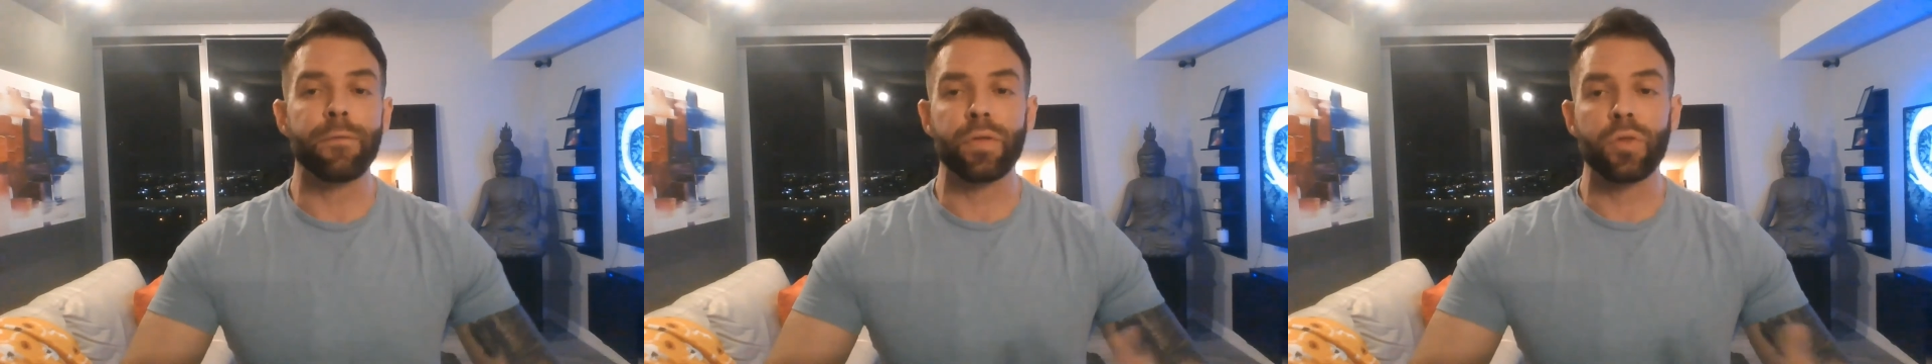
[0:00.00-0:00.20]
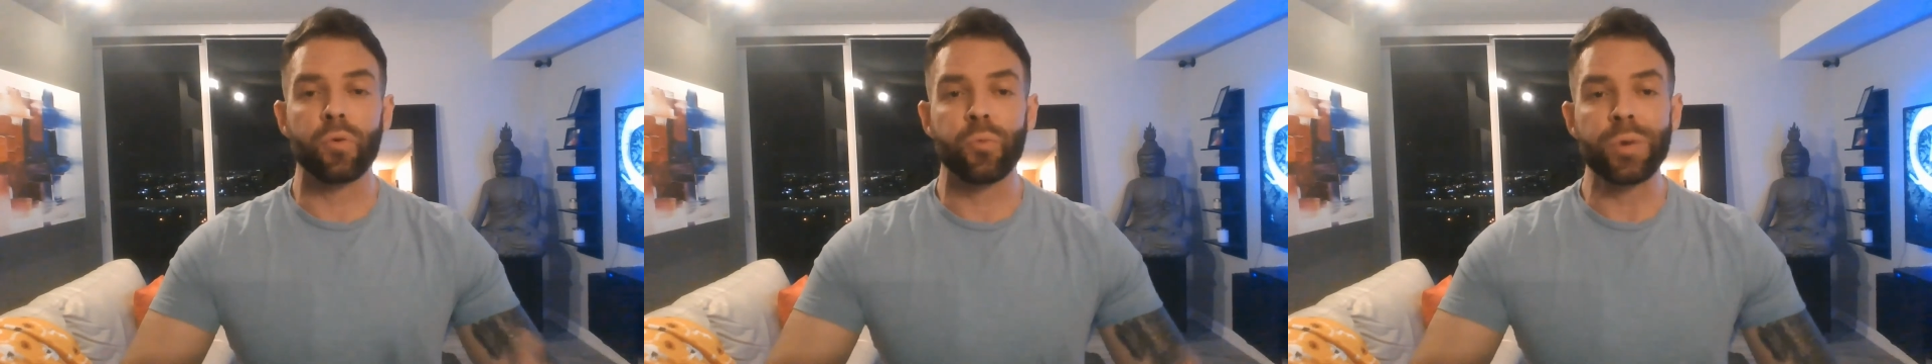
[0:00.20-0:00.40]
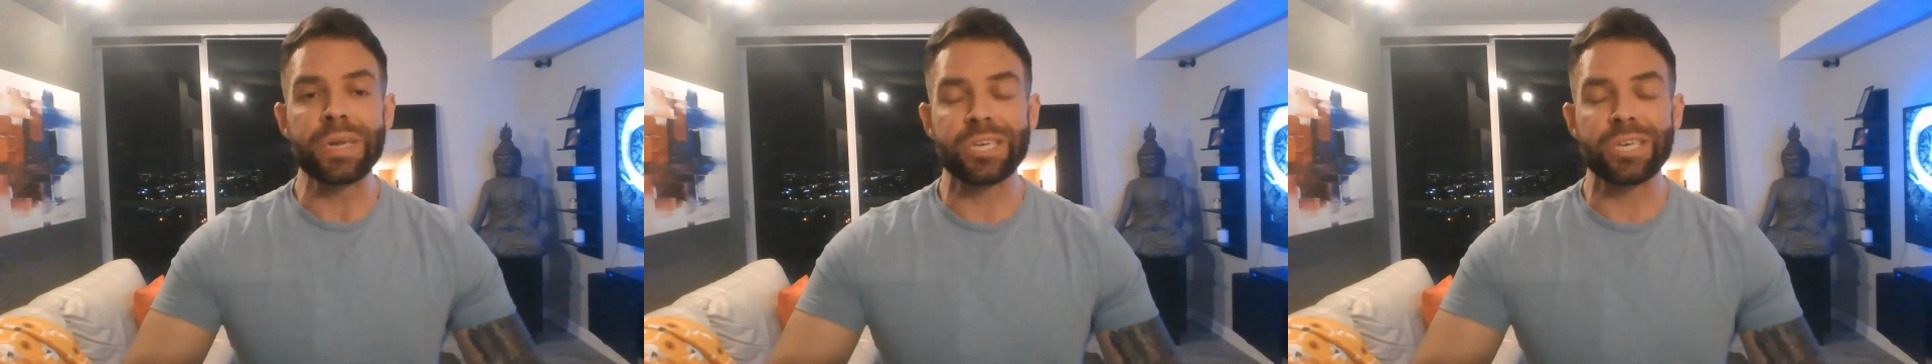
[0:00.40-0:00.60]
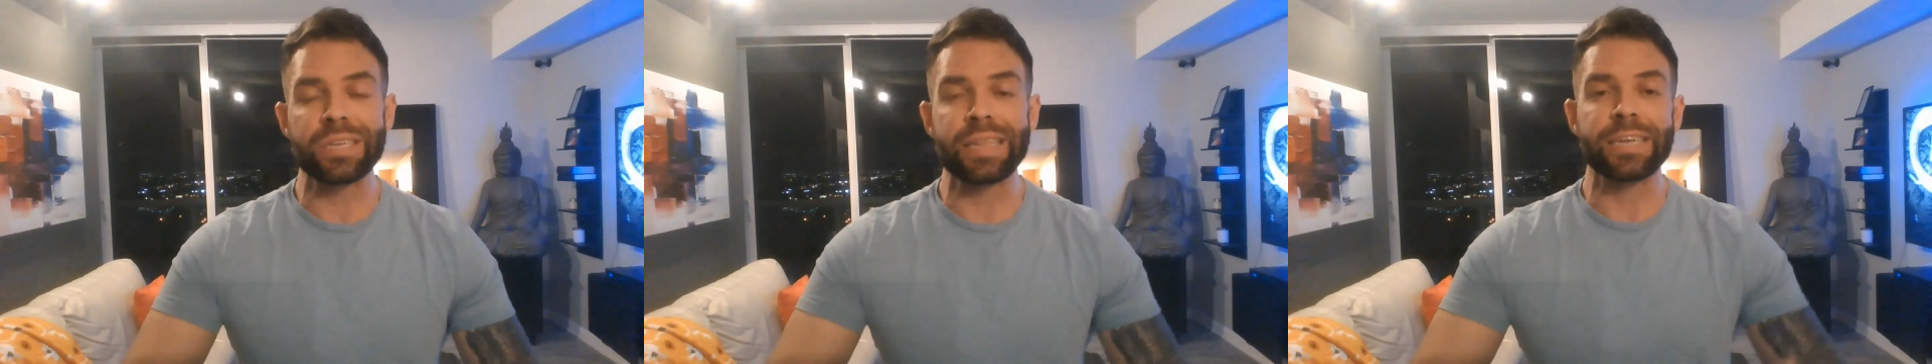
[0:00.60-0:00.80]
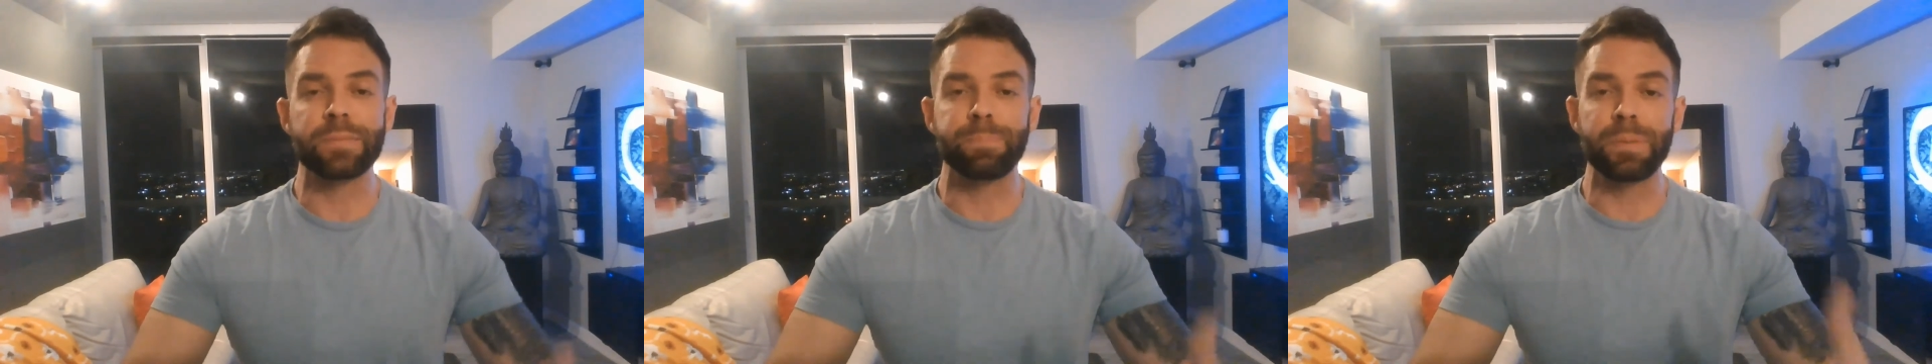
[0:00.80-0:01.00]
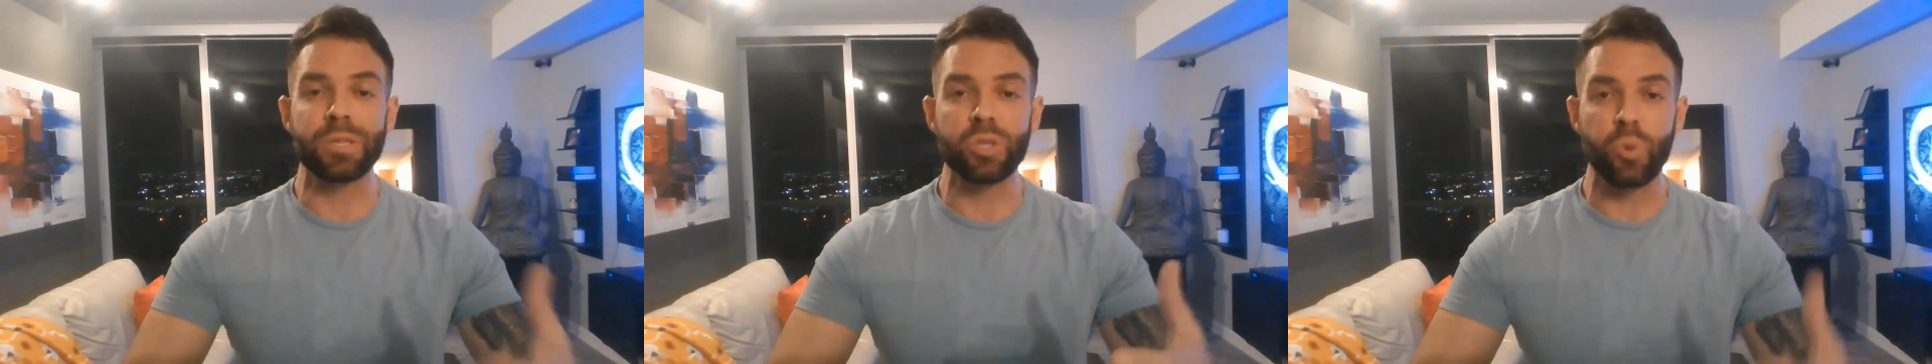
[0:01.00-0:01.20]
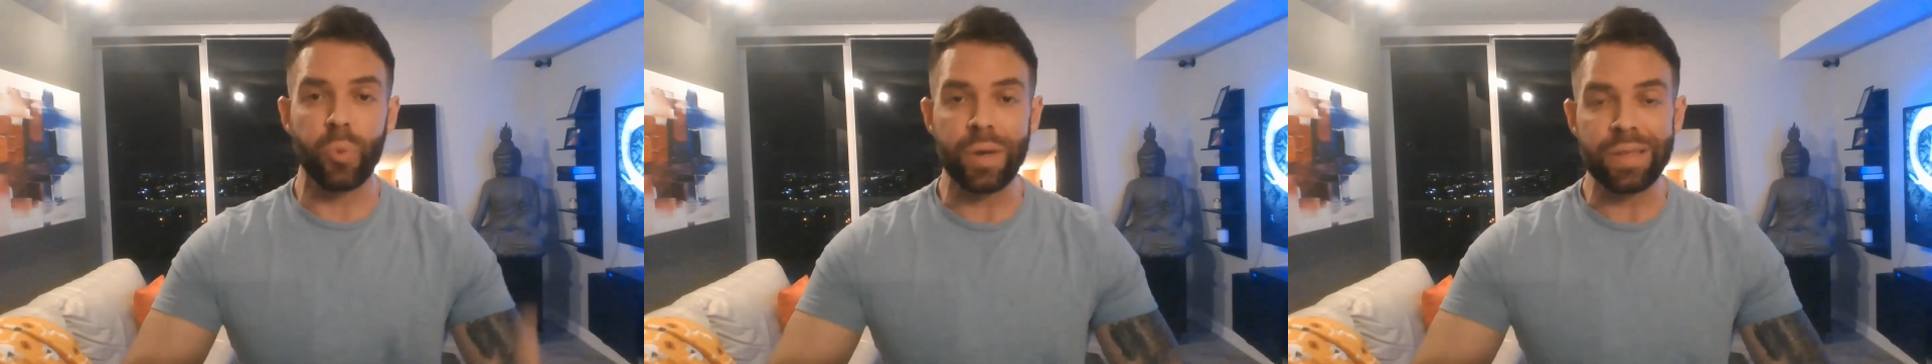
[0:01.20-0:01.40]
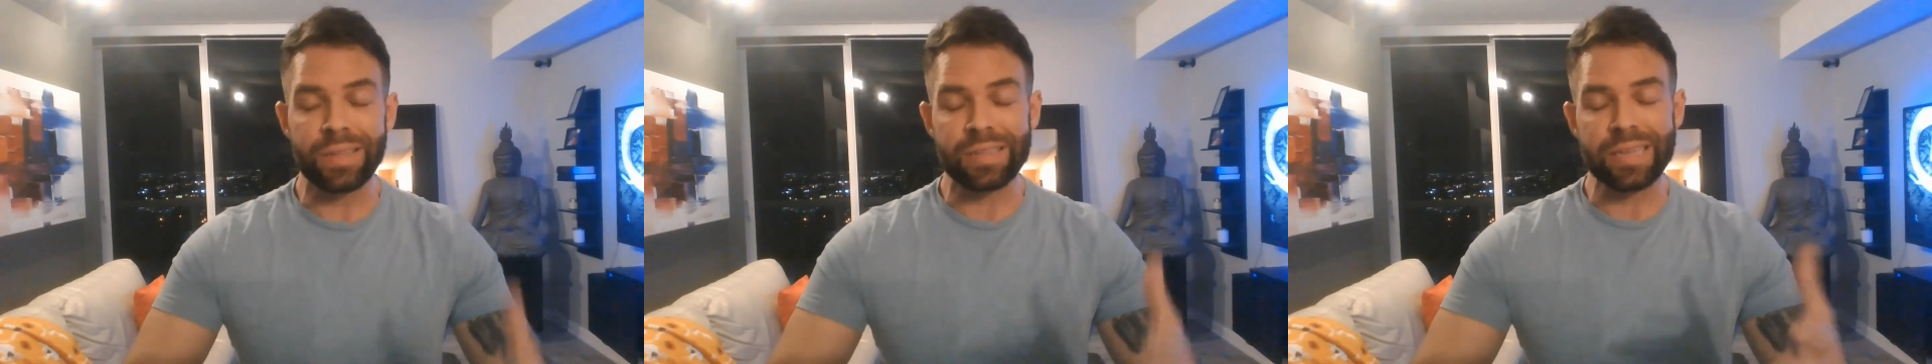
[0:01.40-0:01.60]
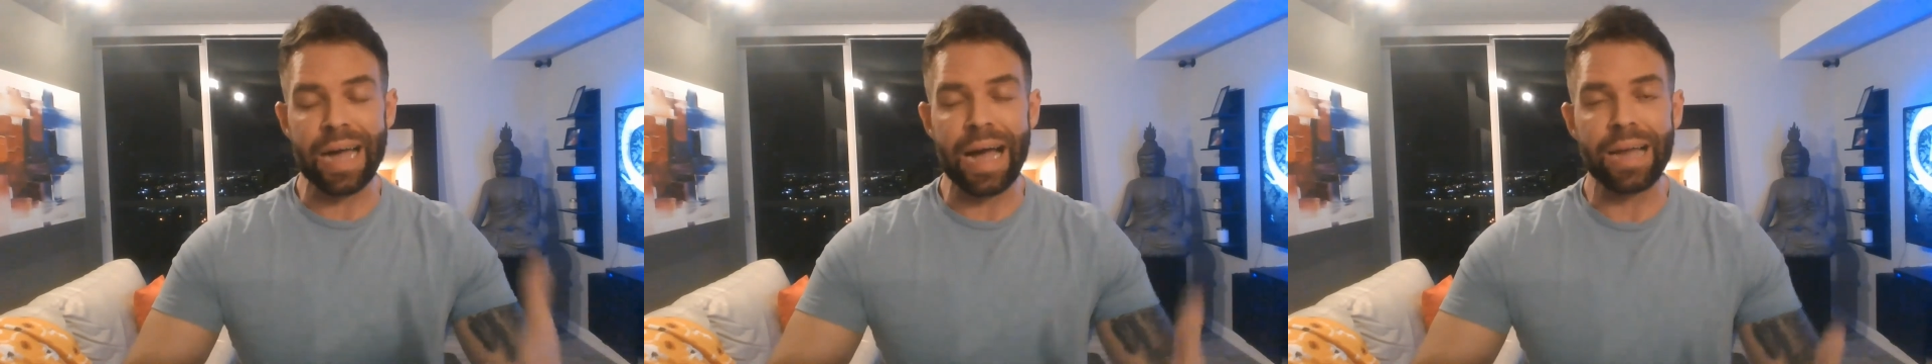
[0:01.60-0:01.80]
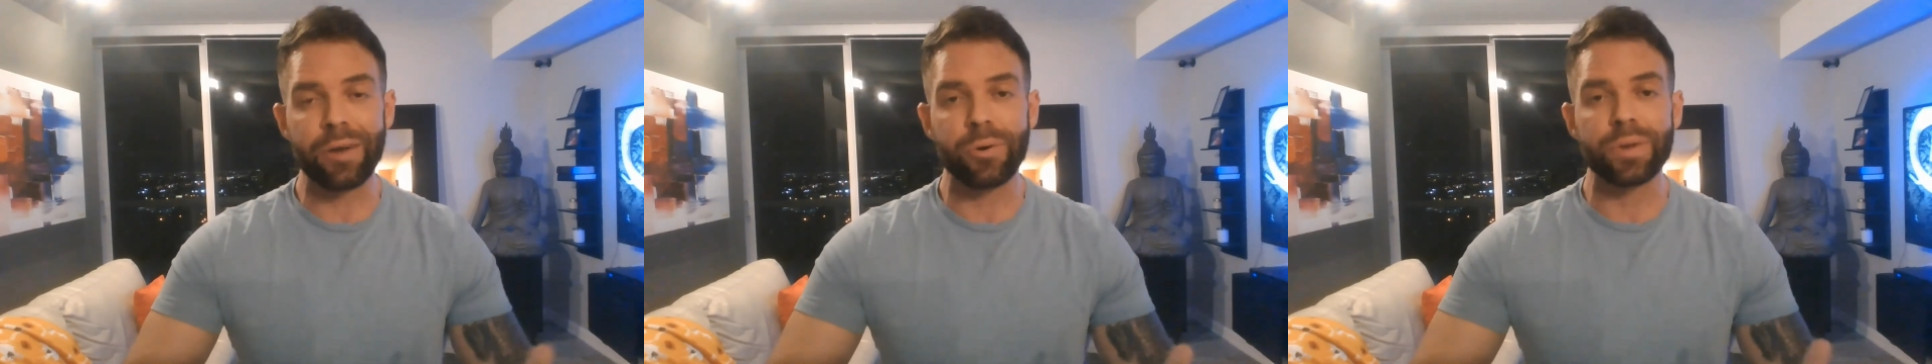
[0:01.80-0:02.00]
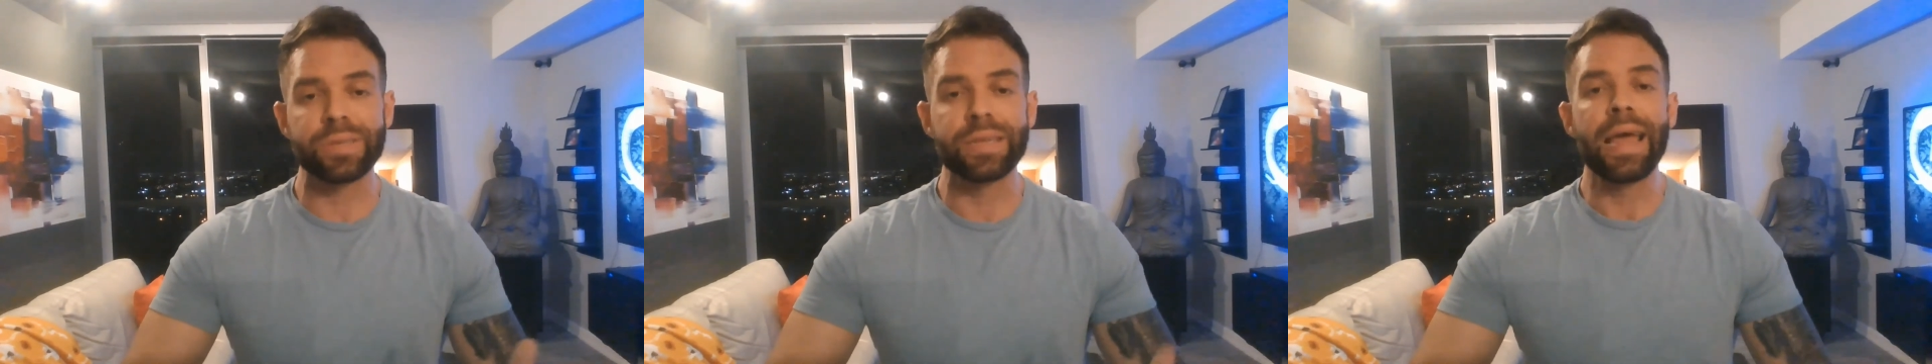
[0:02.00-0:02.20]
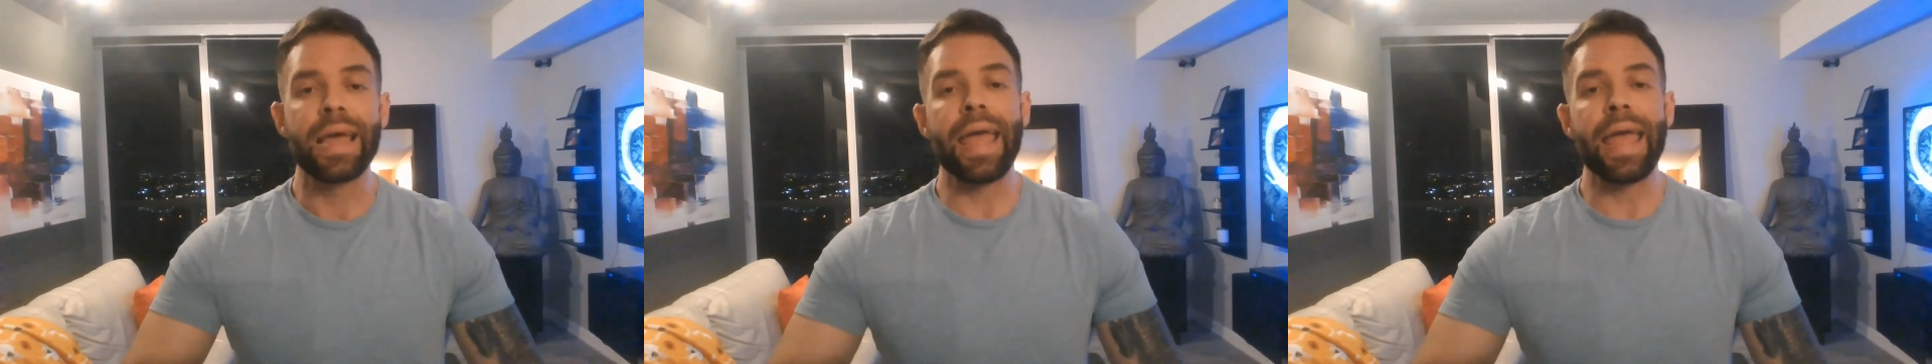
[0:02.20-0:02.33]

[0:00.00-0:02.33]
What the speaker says: for the region that is between the Tigris